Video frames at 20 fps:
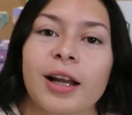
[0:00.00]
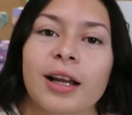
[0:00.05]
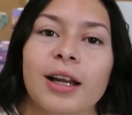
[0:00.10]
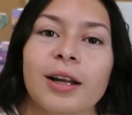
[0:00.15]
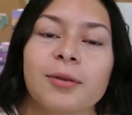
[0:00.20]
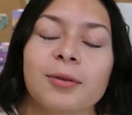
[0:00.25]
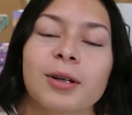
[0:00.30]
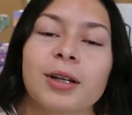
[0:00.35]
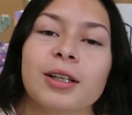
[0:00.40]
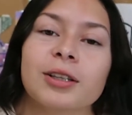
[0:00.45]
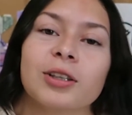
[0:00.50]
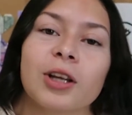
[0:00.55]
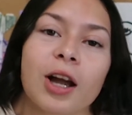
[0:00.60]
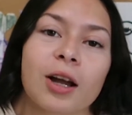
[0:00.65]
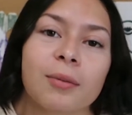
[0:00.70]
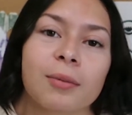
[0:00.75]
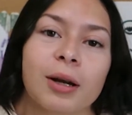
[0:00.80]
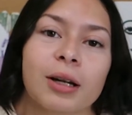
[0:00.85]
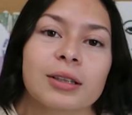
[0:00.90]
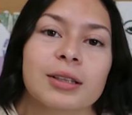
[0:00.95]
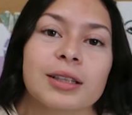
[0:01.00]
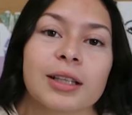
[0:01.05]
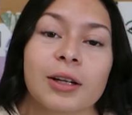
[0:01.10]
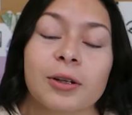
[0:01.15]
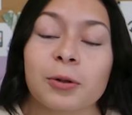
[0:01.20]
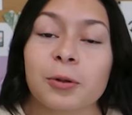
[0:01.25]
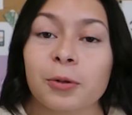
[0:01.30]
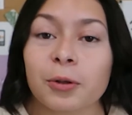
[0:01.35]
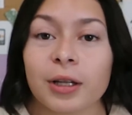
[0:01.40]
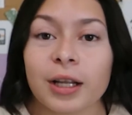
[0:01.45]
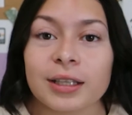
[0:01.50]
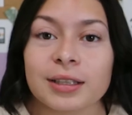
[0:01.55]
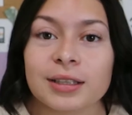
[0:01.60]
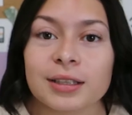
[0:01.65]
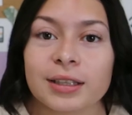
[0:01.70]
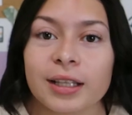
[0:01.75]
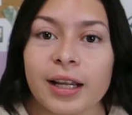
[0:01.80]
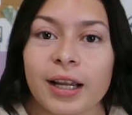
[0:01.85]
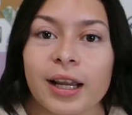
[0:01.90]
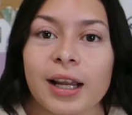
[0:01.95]
and I'm going to talk about San Judas
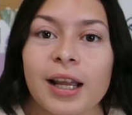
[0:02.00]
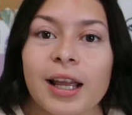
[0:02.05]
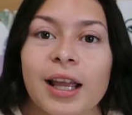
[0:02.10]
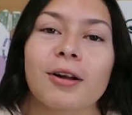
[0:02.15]
Day.